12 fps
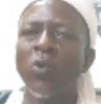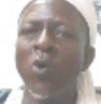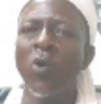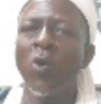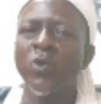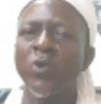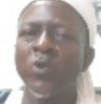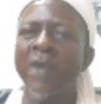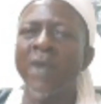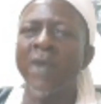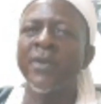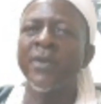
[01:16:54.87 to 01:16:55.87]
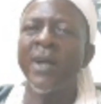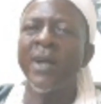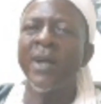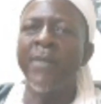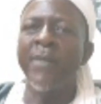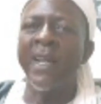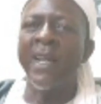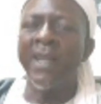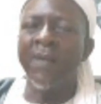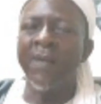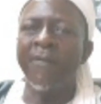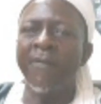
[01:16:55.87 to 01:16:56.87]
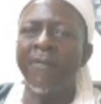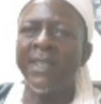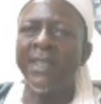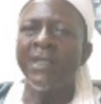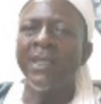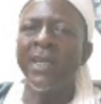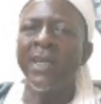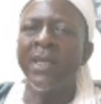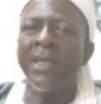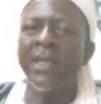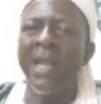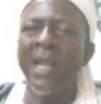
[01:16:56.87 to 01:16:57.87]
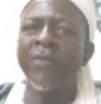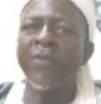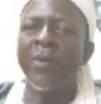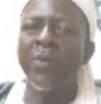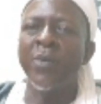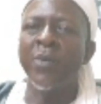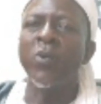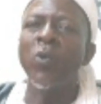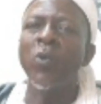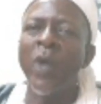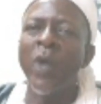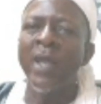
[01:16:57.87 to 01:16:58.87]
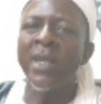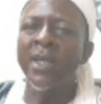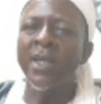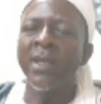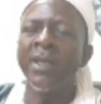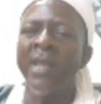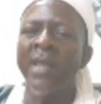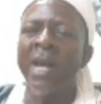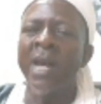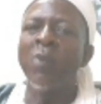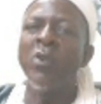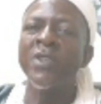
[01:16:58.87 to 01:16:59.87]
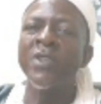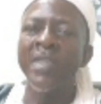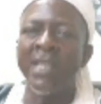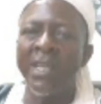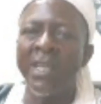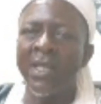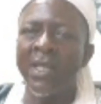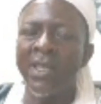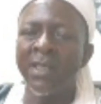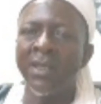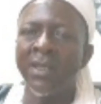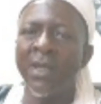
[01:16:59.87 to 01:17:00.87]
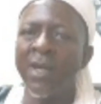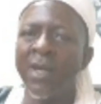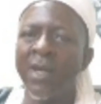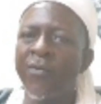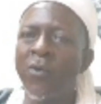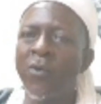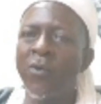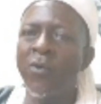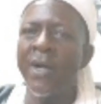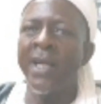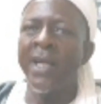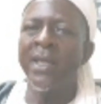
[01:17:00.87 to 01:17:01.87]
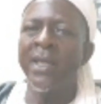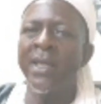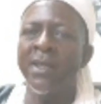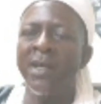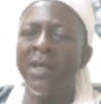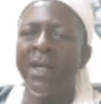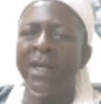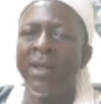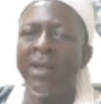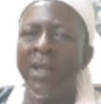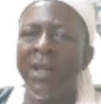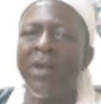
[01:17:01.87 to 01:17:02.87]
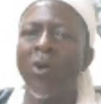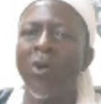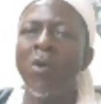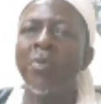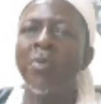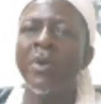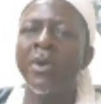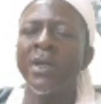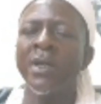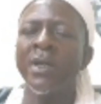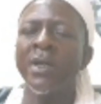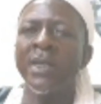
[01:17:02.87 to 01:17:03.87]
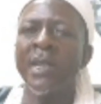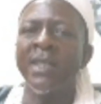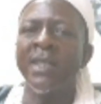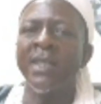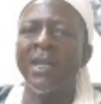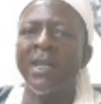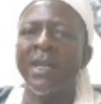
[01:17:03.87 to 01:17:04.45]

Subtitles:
or with Waqf have made an impact in the life of people when they are most needed. Therefore, I really hope that